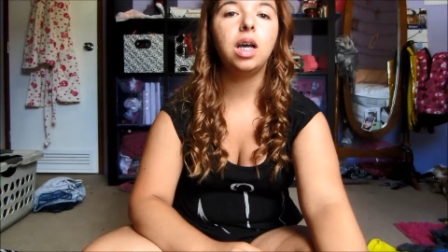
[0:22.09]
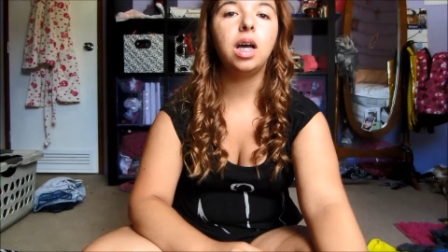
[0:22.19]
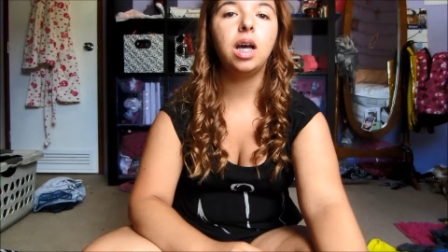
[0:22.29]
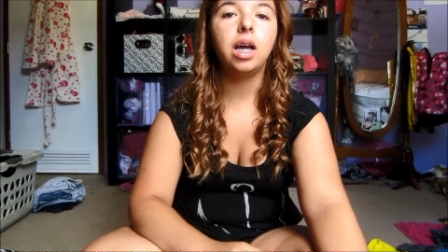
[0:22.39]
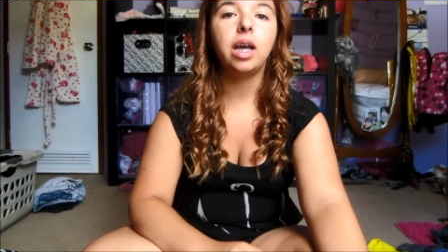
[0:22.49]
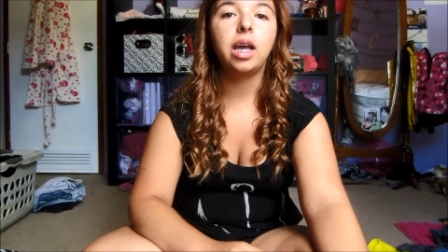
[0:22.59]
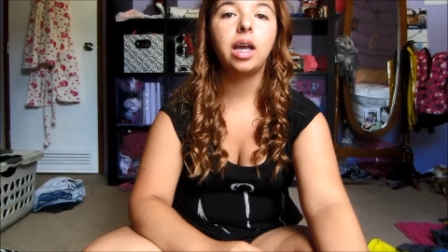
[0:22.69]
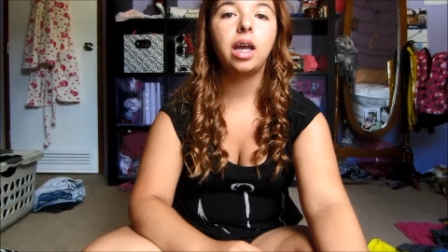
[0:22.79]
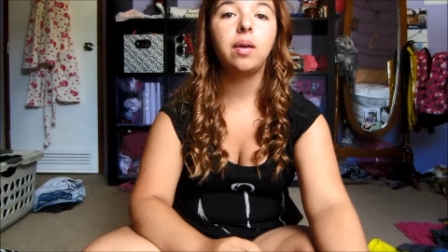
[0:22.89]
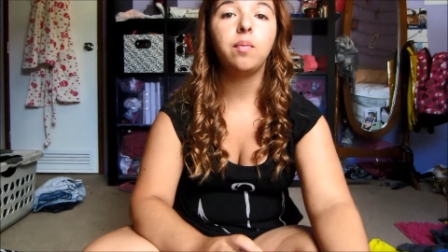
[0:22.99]

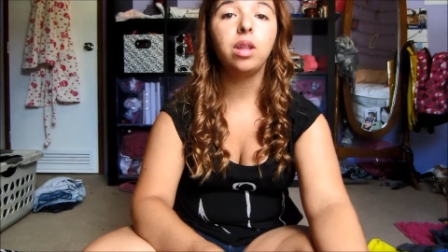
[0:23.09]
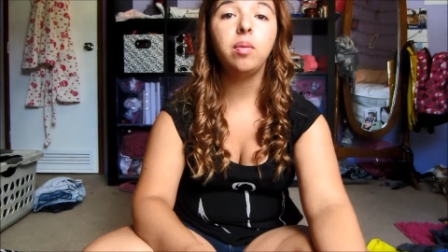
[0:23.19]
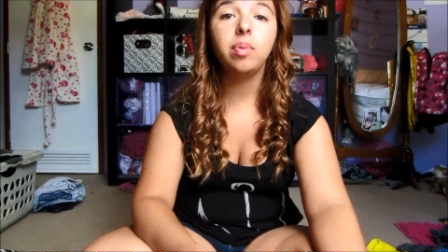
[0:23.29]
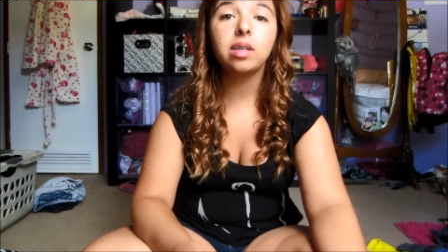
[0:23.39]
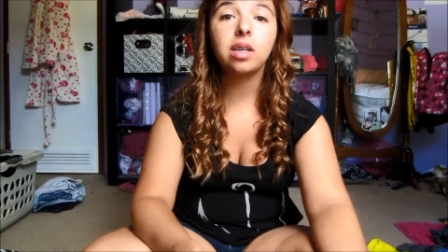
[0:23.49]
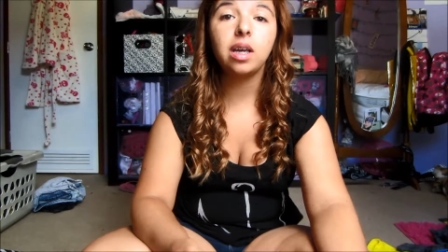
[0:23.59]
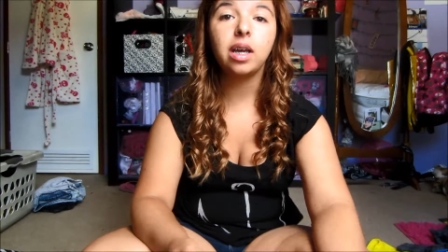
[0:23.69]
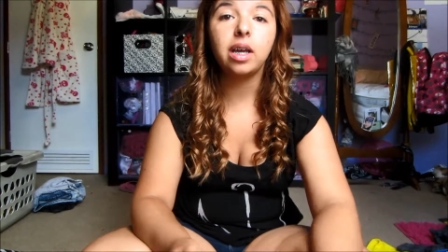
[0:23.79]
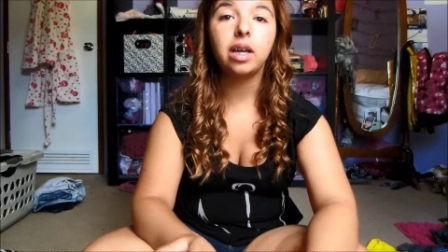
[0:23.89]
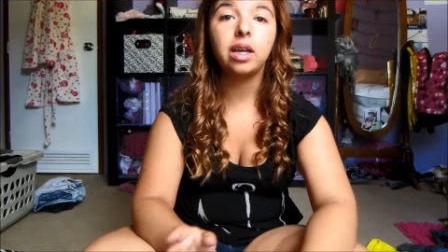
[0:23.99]
I am really busy
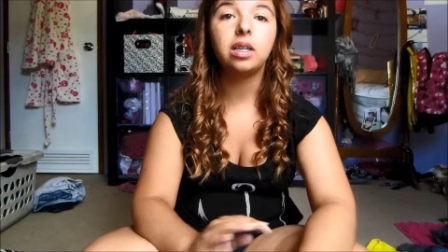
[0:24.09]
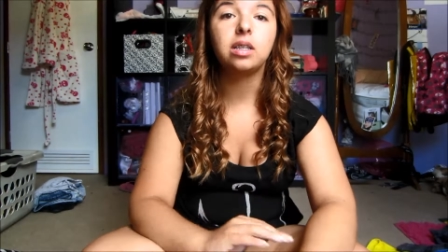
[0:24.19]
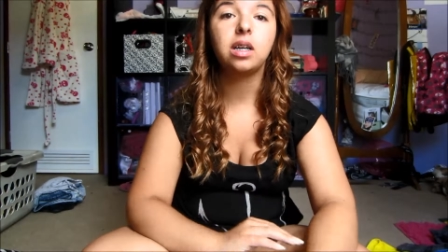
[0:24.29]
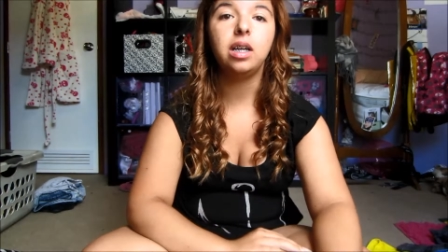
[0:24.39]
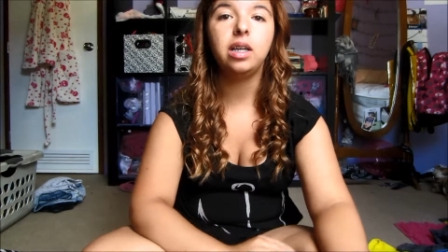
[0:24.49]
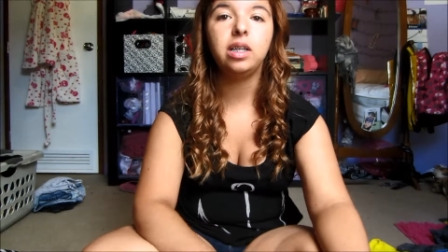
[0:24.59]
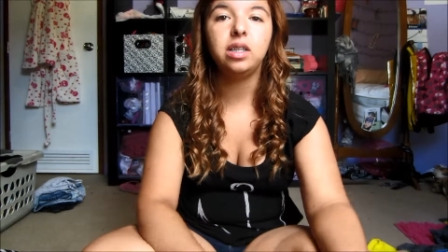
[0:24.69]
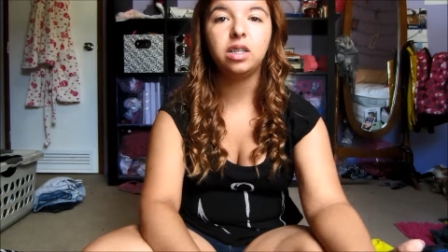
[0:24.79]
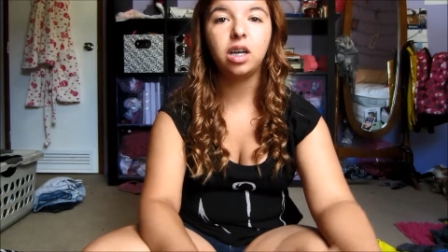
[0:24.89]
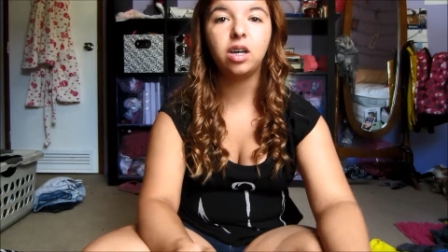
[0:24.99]
and kind of in
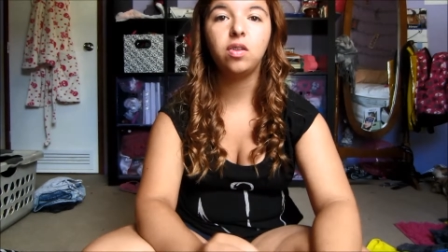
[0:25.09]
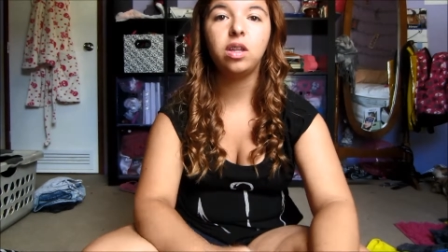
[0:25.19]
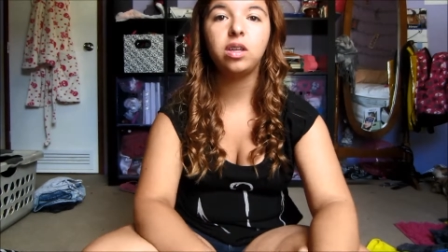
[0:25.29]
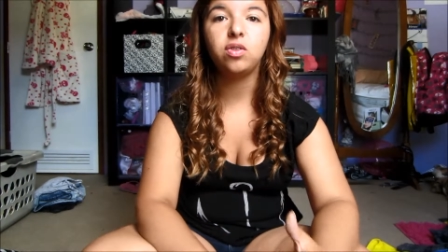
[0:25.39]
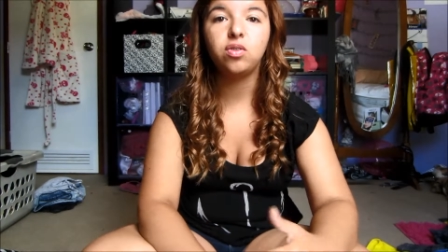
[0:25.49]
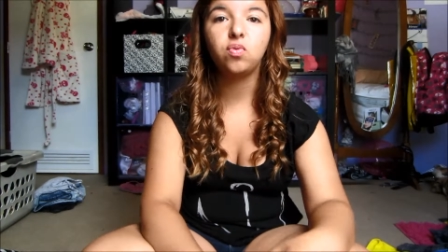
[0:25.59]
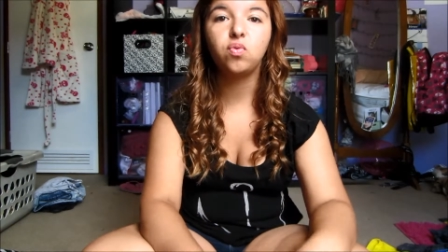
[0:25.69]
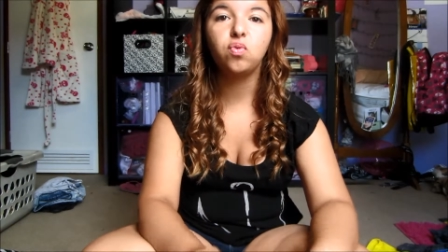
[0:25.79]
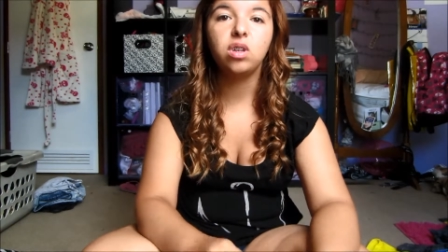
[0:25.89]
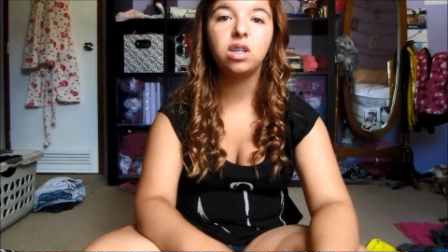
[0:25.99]
denial that
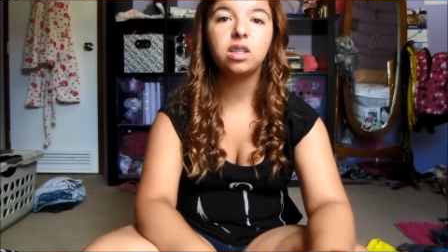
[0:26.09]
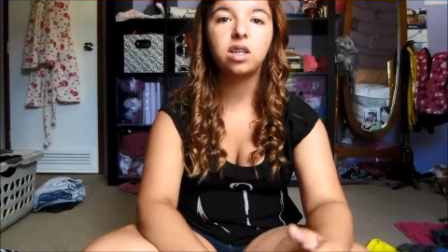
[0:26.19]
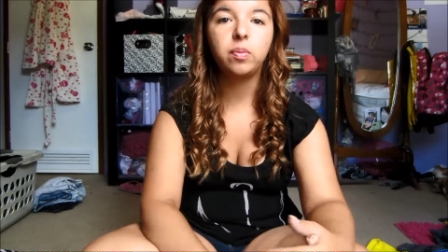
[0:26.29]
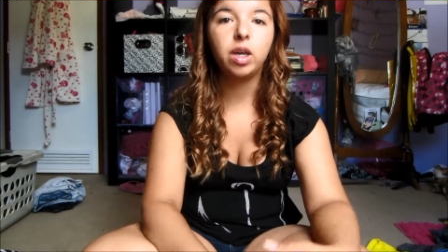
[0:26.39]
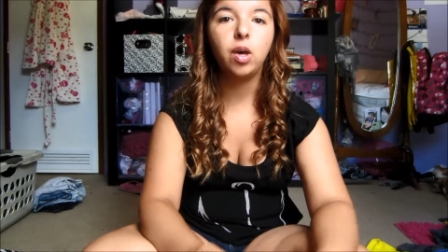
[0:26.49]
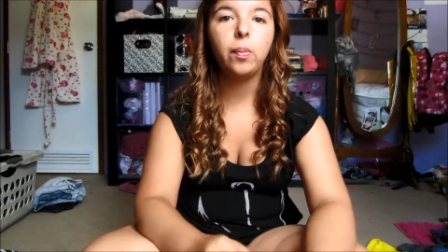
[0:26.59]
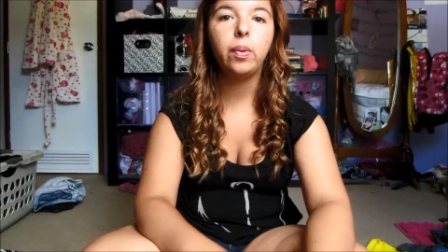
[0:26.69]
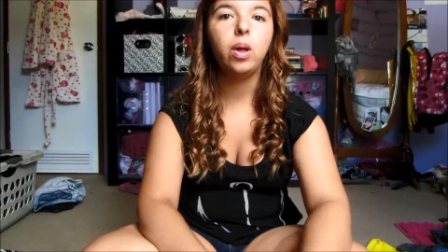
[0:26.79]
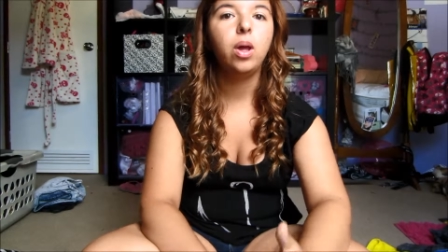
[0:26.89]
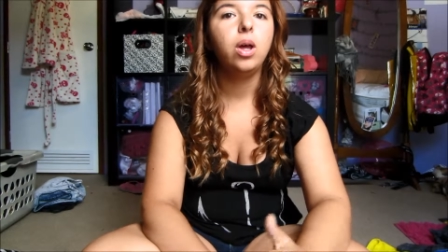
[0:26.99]
school is coming
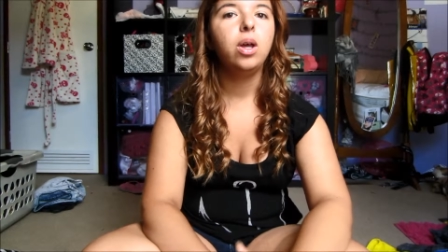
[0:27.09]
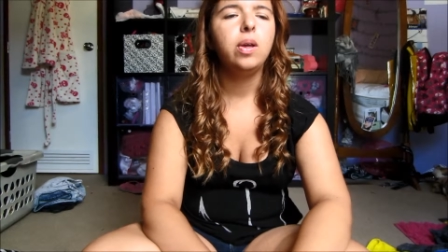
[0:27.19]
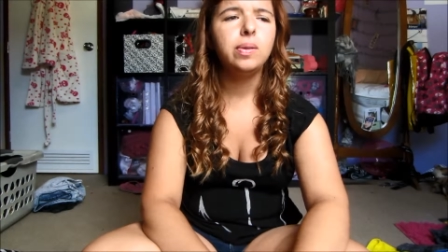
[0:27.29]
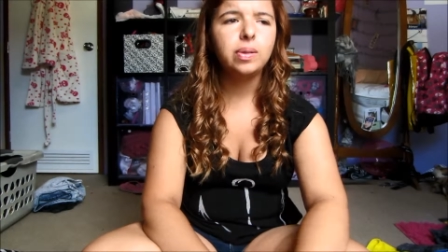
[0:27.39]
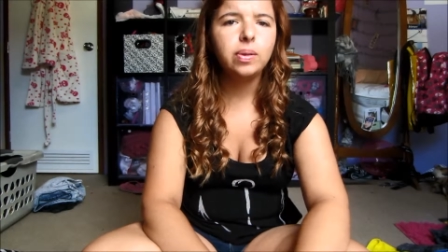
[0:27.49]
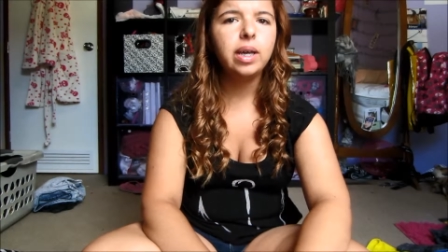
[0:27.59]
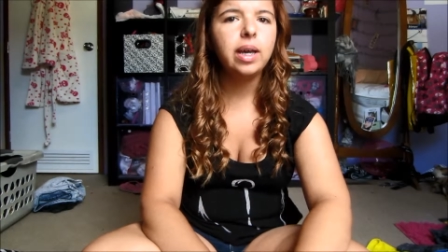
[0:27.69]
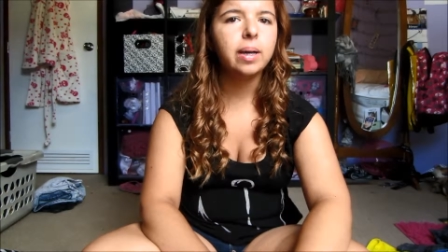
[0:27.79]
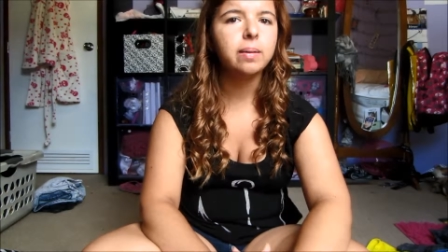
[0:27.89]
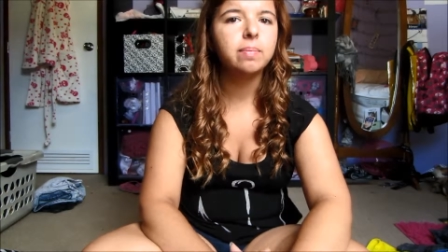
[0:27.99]
up. So
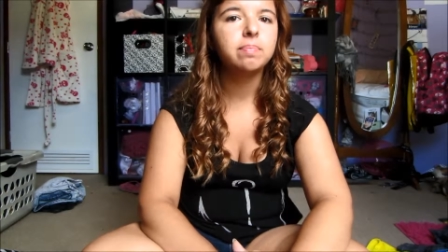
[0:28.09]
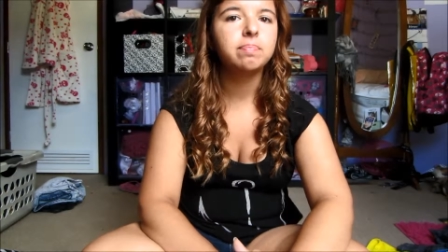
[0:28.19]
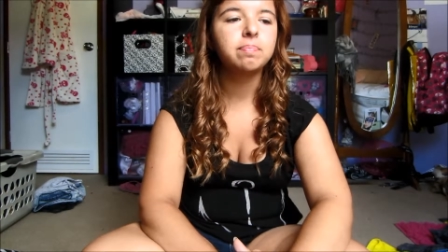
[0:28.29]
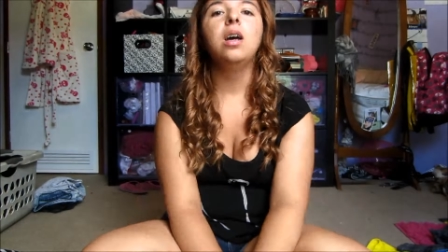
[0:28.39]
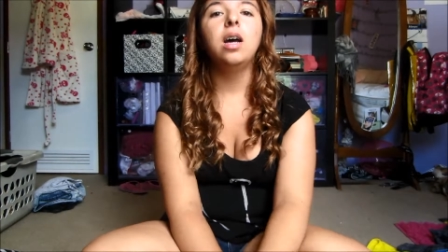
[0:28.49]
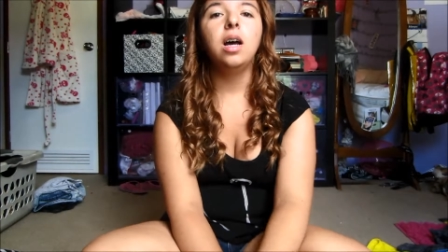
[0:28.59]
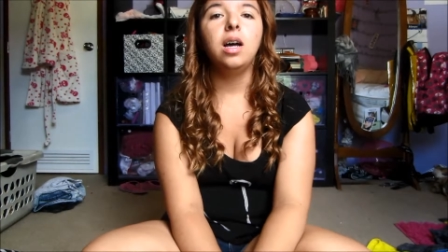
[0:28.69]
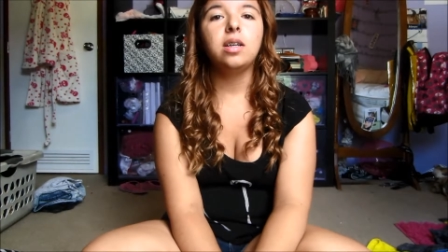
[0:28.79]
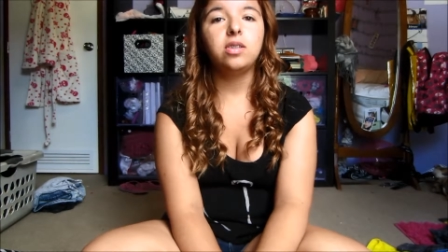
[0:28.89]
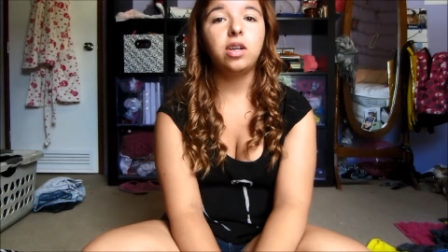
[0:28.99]
yeah,
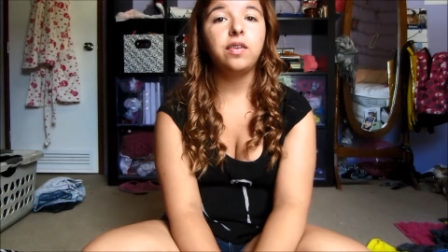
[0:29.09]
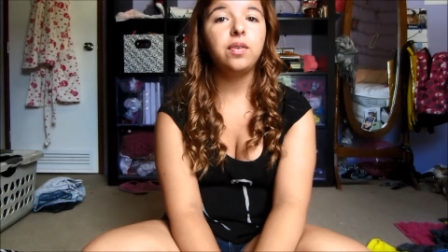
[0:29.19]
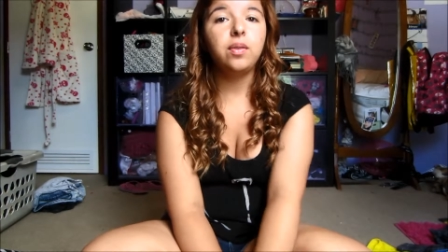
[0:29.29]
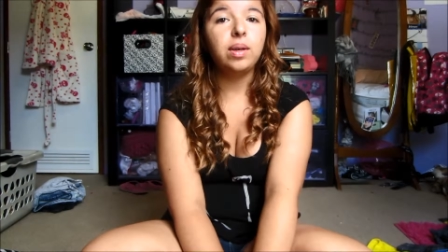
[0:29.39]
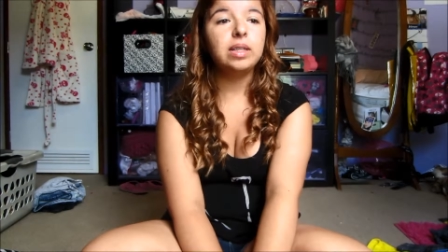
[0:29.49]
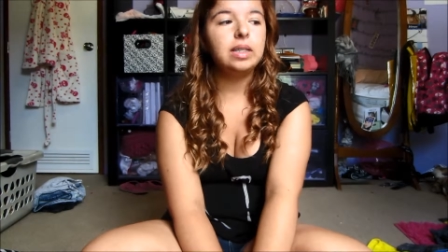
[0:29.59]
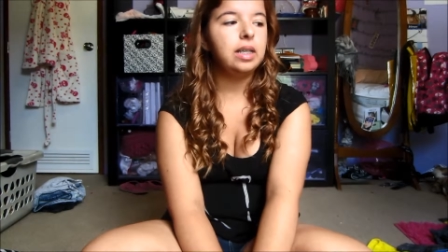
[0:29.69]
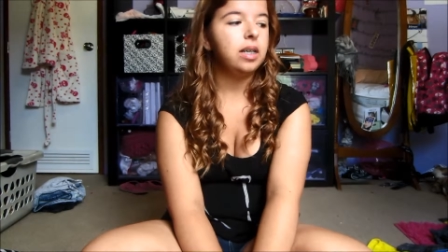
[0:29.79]
I'll start off with what's